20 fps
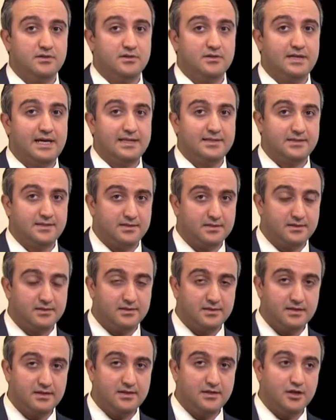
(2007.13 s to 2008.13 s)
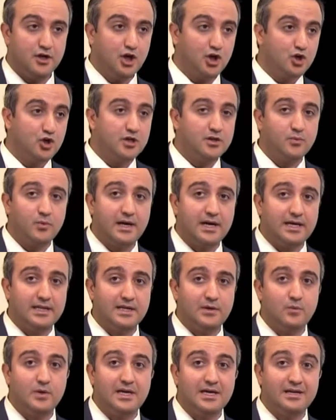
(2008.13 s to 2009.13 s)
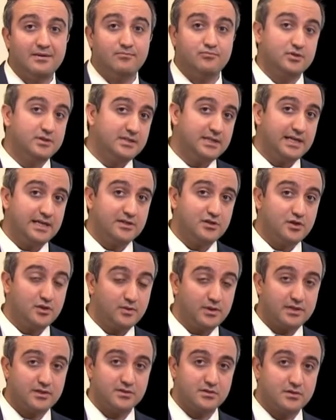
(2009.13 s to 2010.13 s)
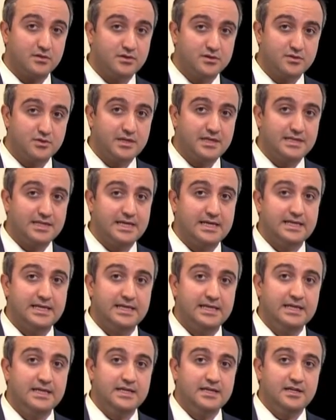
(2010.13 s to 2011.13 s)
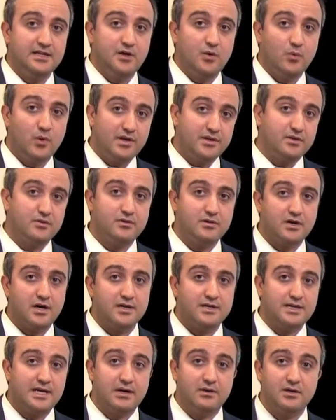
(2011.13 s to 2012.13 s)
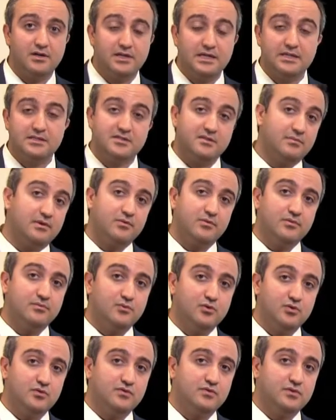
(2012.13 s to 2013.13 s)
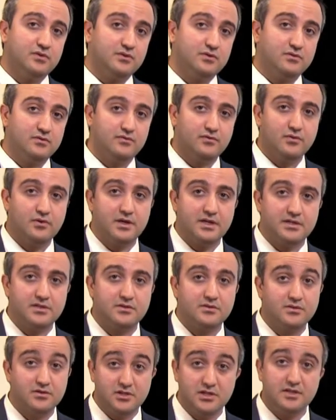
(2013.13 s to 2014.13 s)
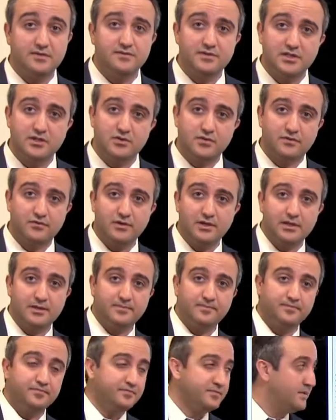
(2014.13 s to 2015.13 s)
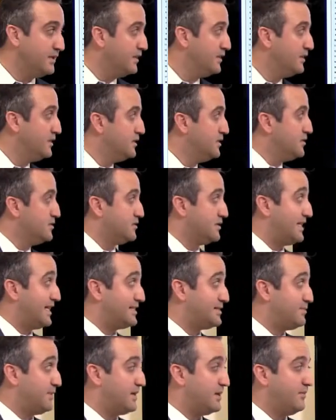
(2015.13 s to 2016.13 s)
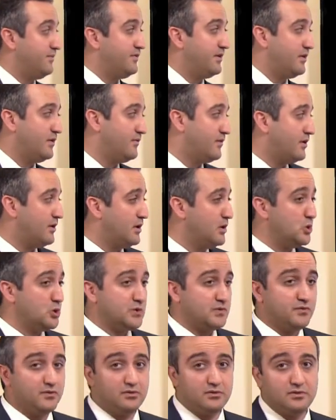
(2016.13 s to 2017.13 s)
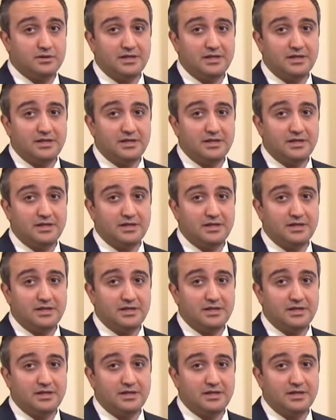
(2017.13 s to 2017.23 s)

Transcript: So that's a good way that we can predict during surgery that whether or not an area needs to be removed for us to achieve seizure freedom. So that's become very, very useful.